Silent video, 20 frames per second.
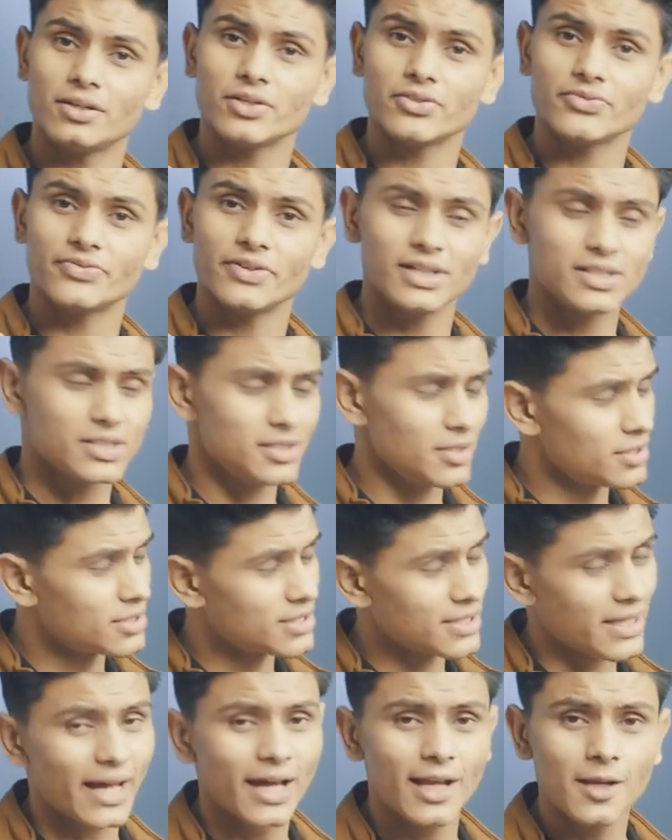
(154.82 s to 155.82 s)
on your face, your
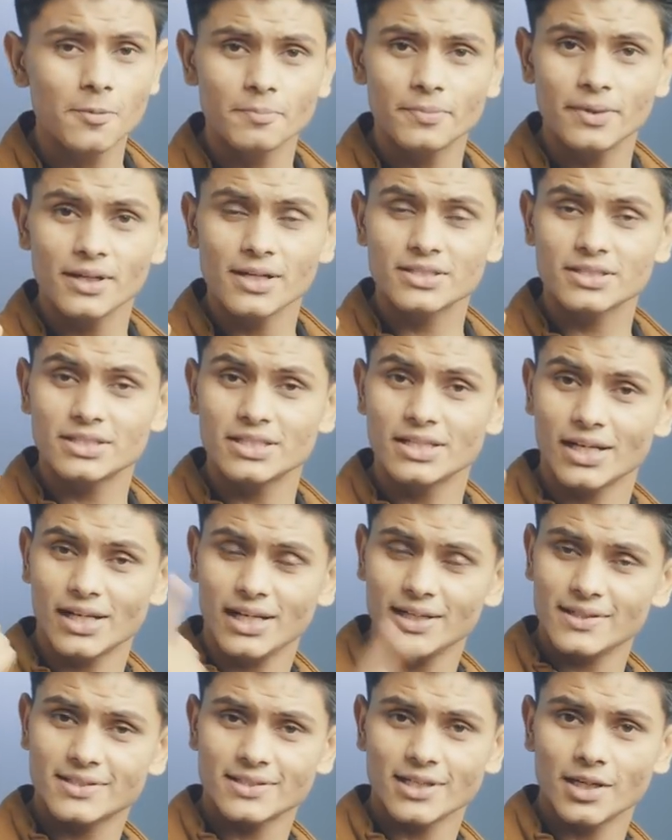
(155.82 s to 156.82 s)
scalp needs the
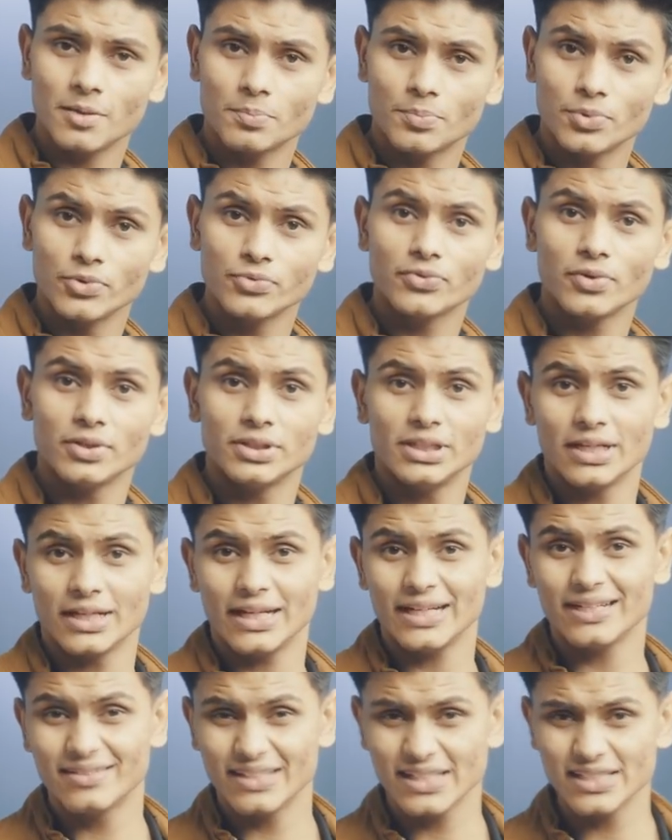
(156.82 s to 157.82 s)
right shampoo for the
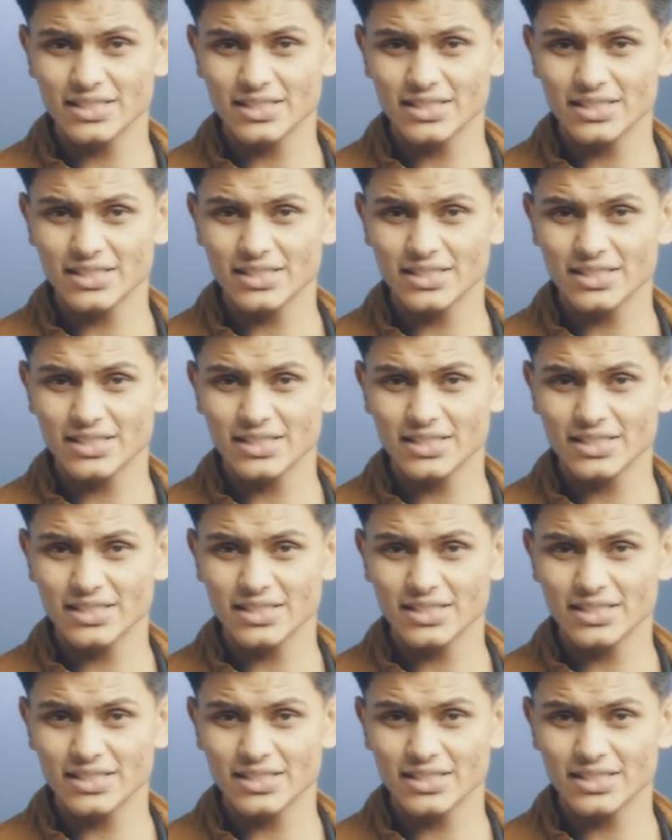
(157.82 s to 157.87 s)
right